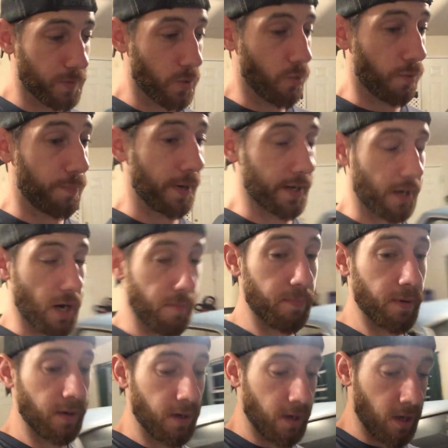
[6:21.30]
We'll pick
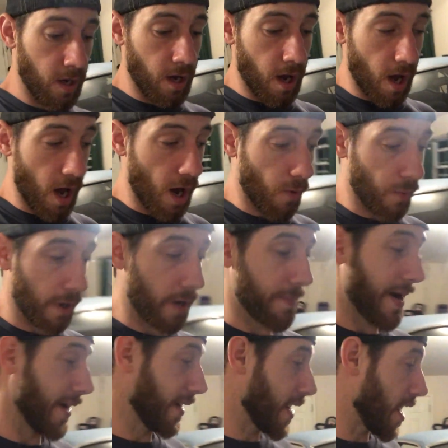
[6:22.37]
up where I'm
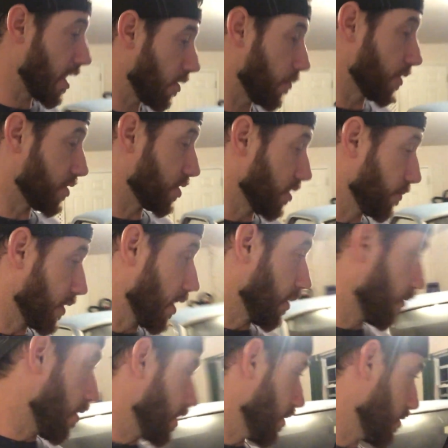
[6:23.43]
at now, which I'm getting
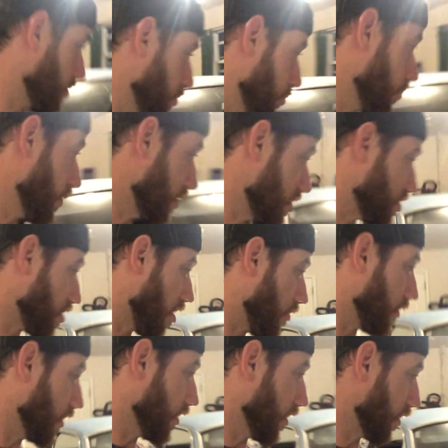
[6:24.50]
ready to install it into